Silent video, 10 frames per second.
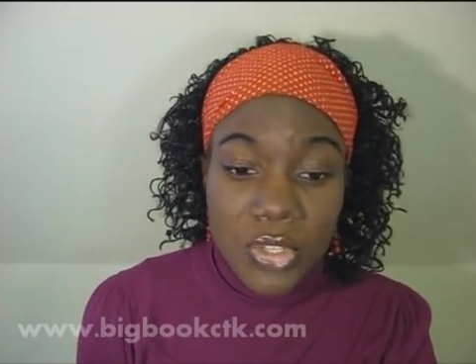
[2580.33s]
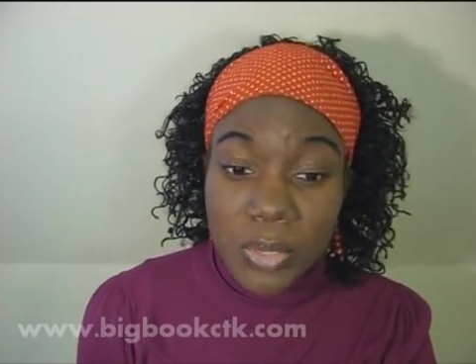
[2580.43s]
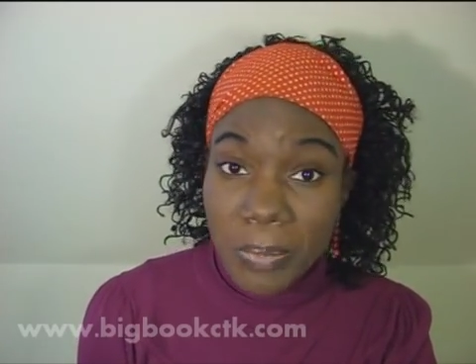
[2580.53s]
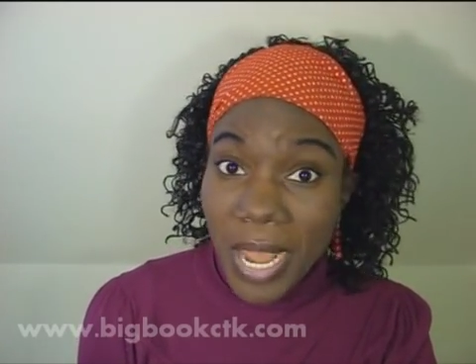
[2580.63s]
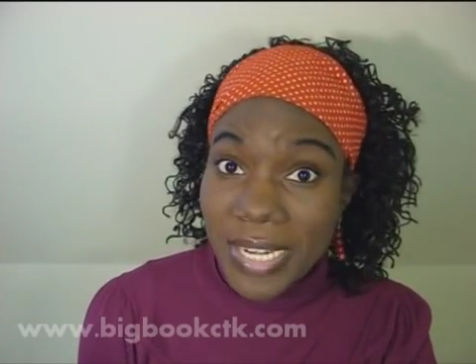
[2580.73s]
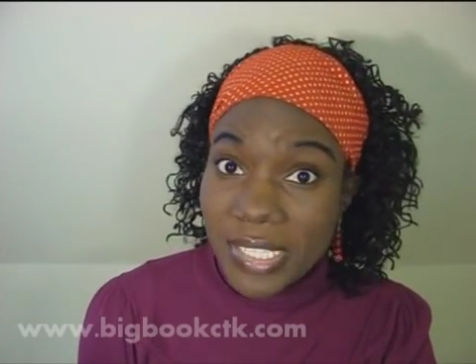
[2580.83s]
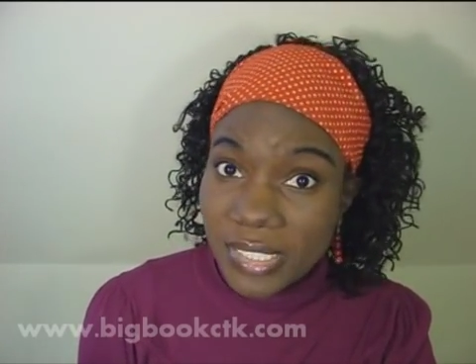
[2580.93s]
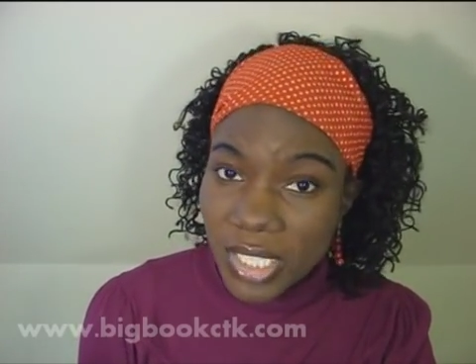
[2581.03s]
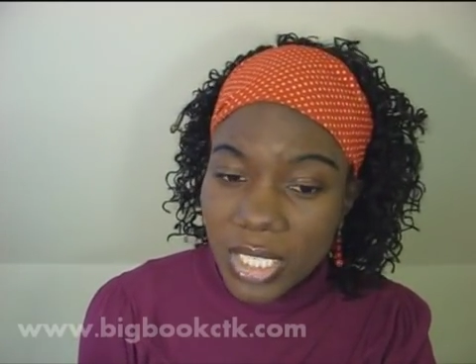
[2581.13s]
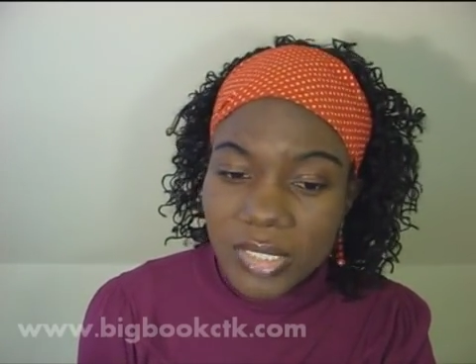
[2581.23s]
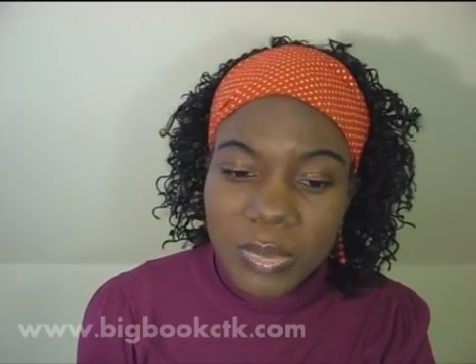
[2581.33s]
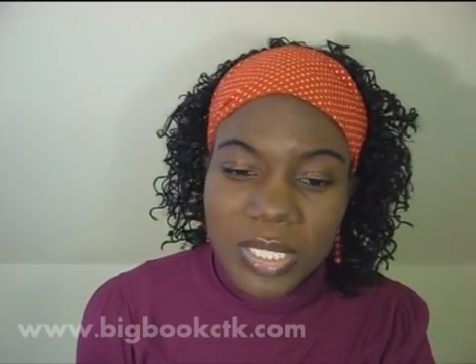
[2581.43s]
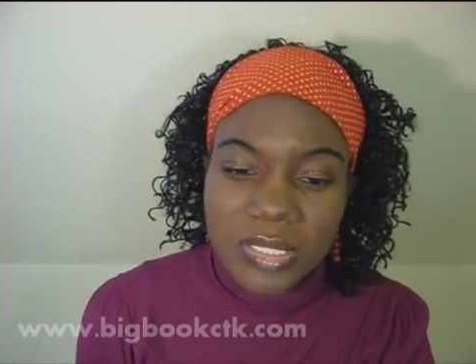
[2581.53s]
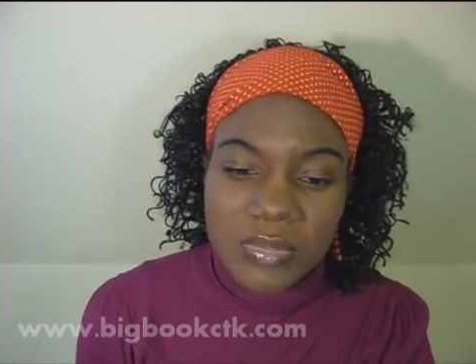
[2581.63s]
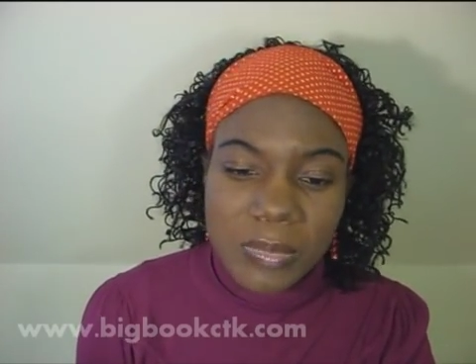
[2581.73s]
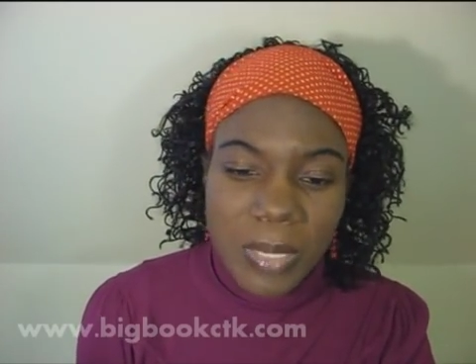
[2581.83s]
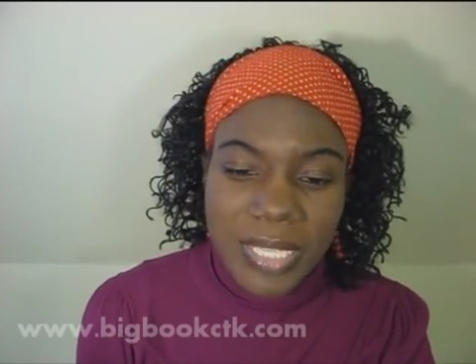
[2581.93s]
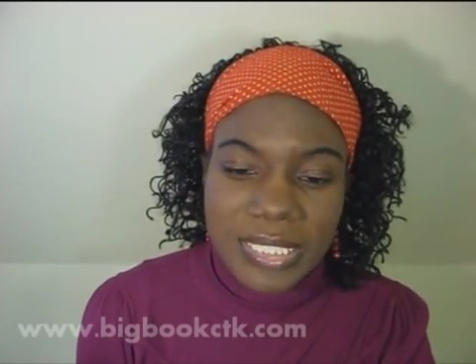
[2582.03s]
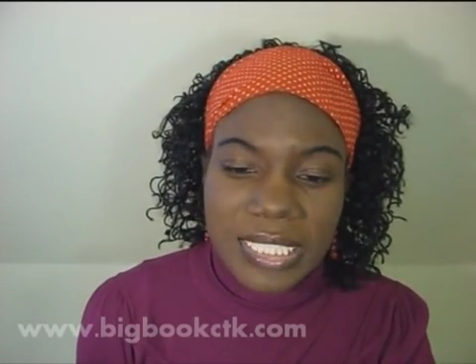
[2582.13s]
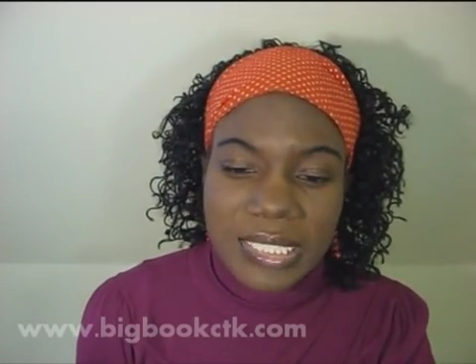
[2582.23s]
"Your plan is a good one," replied